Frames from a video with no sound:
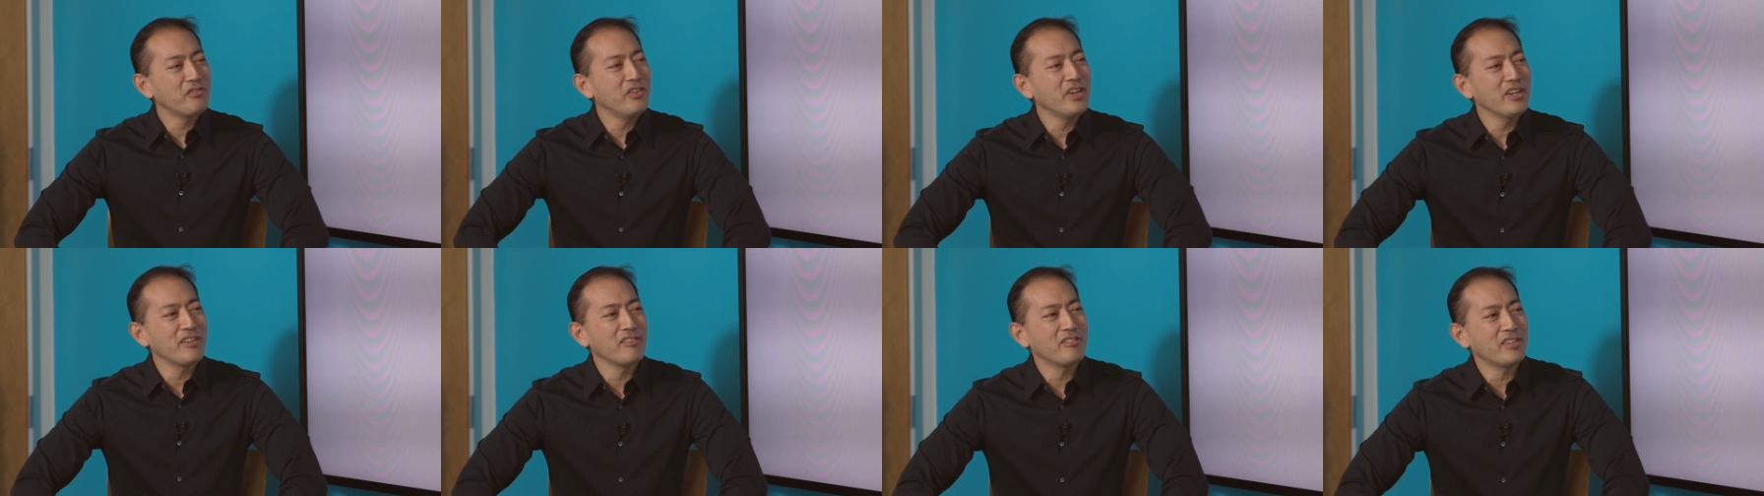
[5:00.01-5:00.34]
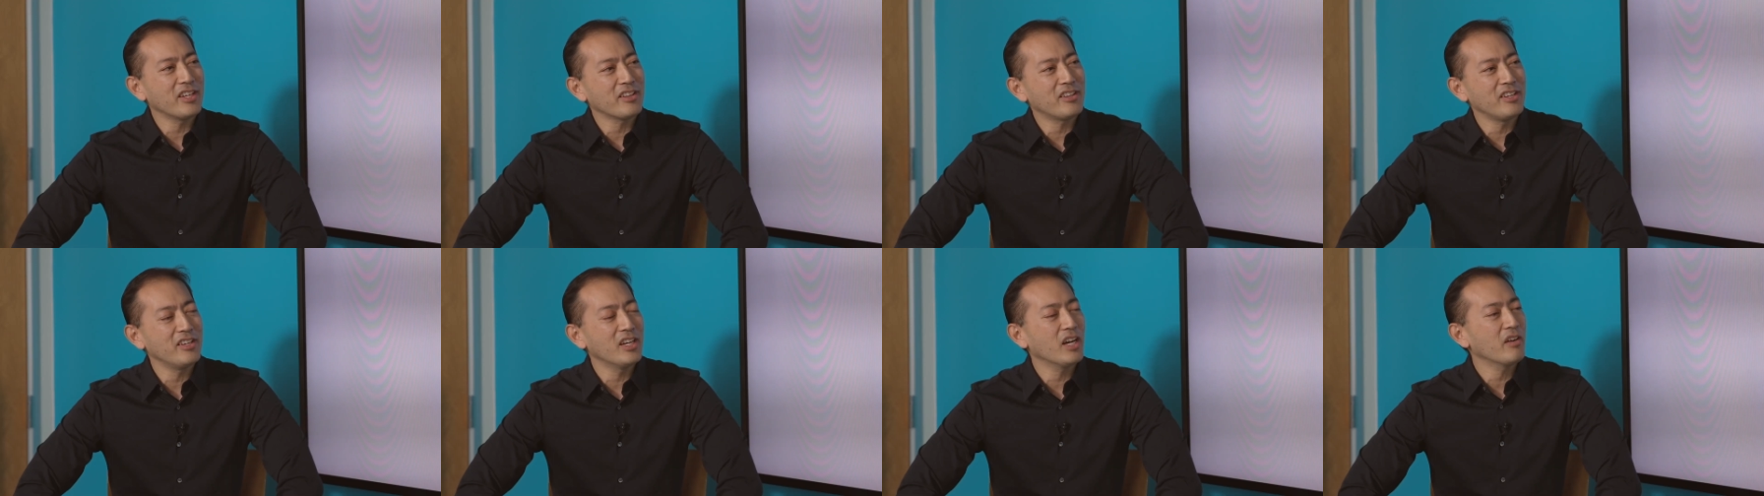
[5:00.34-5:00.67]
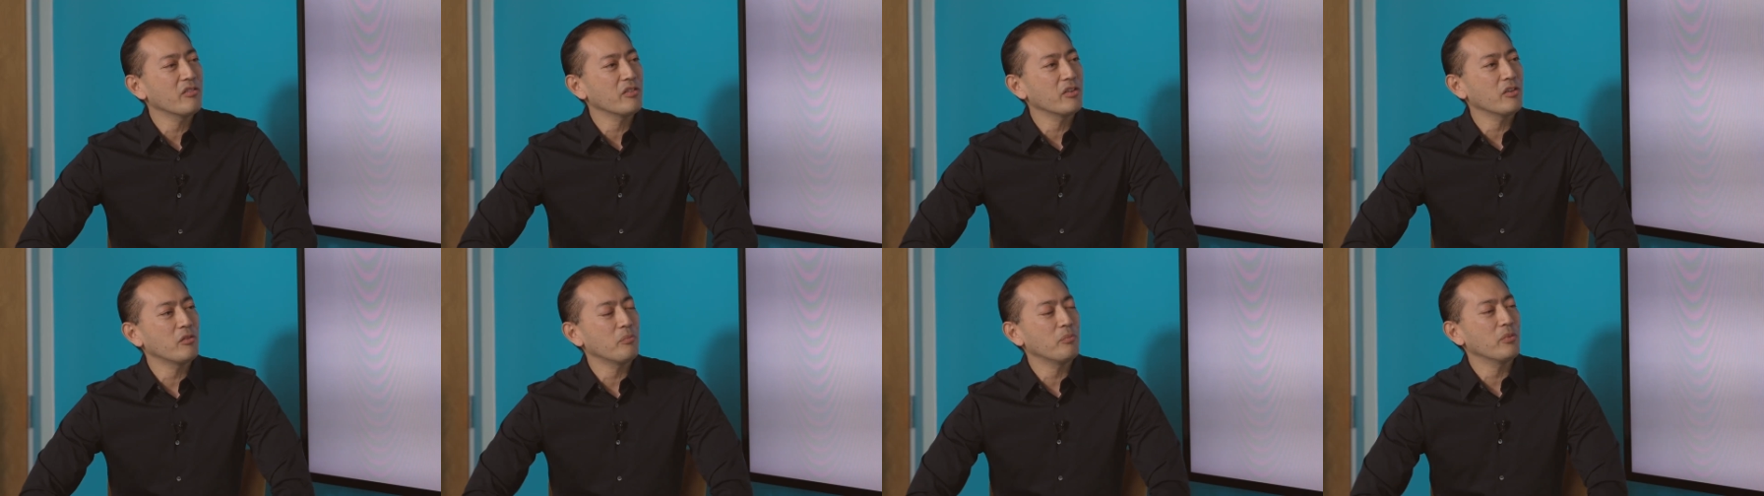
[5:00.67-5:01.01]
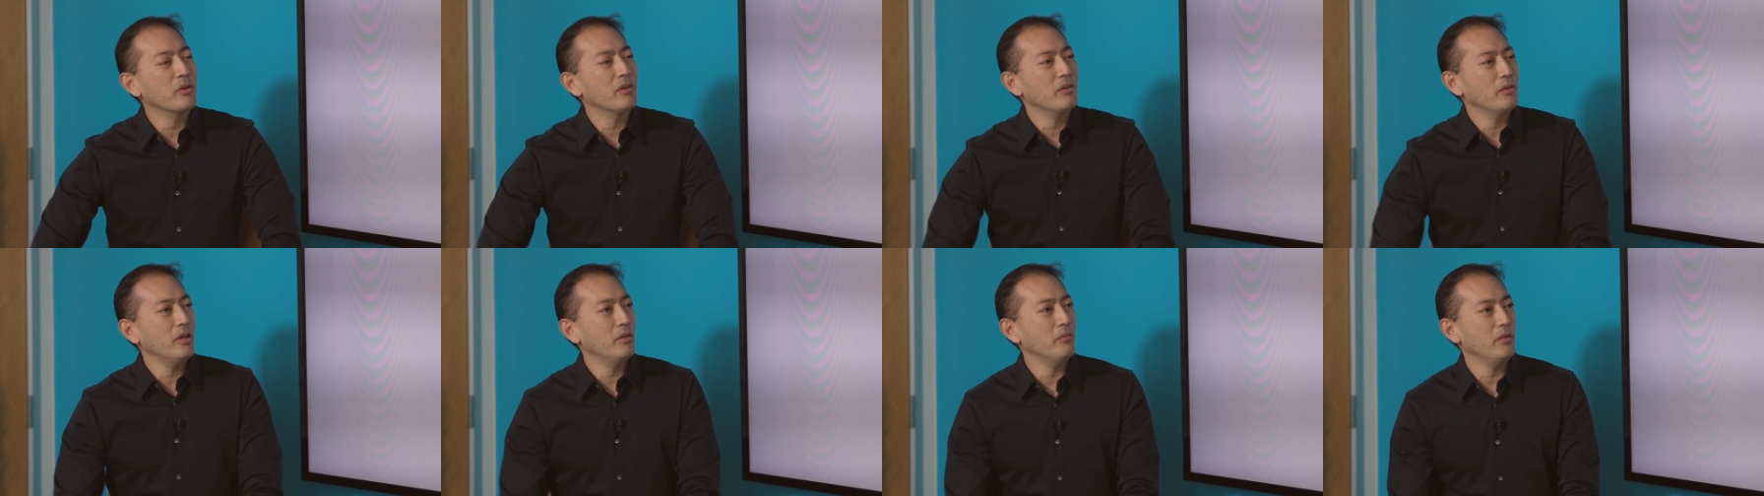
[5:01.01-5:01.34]
fun is that the average
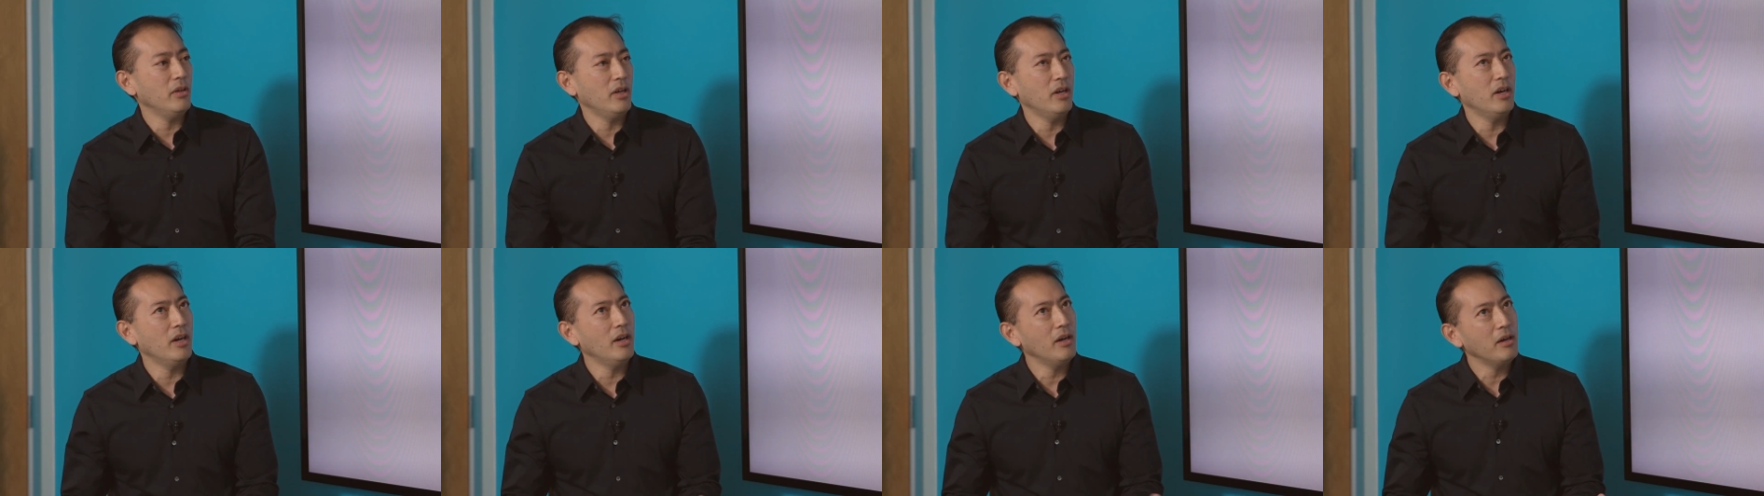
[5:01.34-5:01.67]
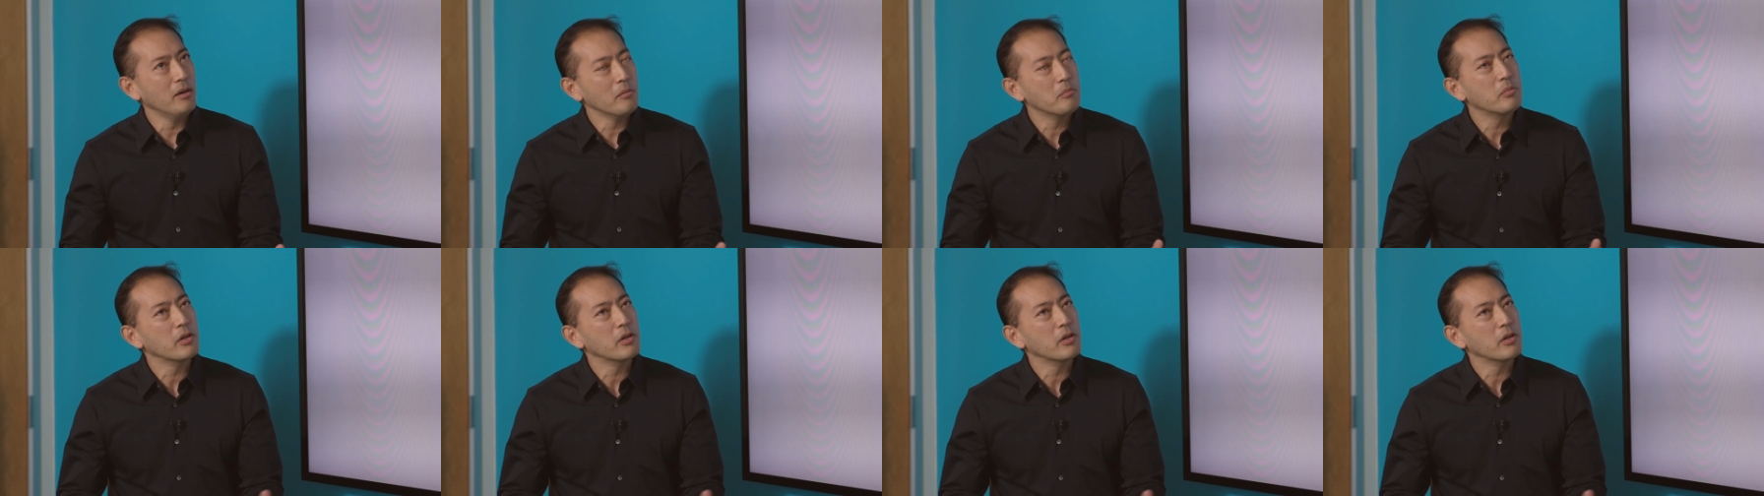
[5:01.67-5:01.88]
per, uh,